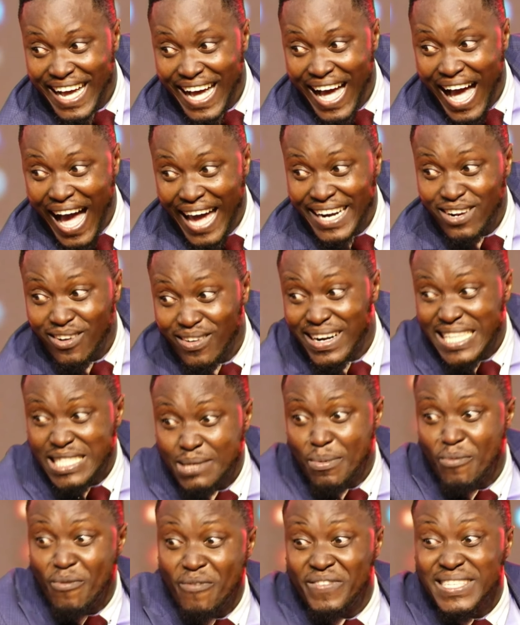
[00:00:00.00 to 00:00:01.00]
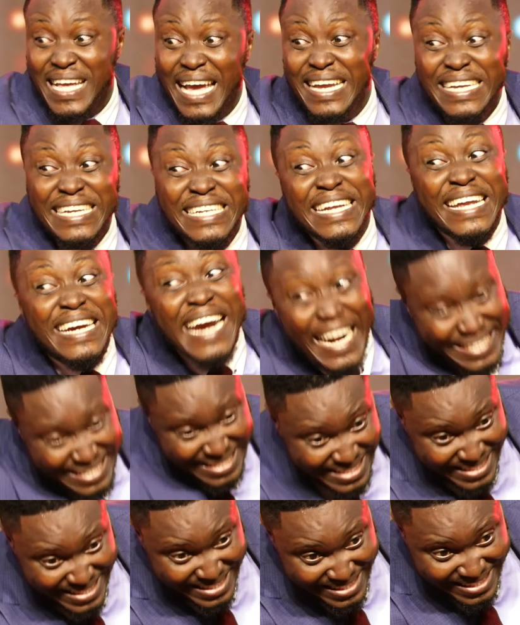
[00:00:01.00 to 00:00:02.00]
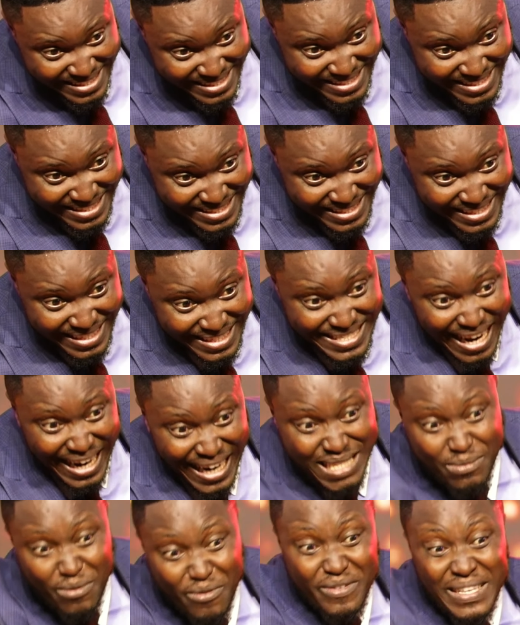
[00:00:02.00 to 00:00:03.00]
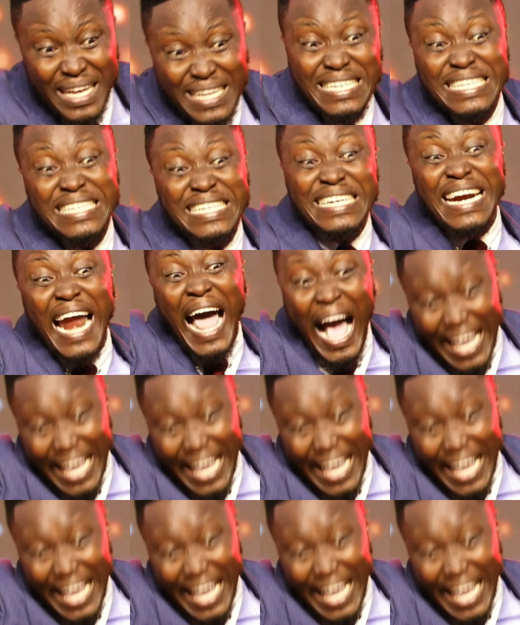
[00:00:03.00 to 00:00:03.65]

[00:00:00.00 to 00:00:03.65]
Are they not granting people visa in Iraq? They are granting people visa in Iraq.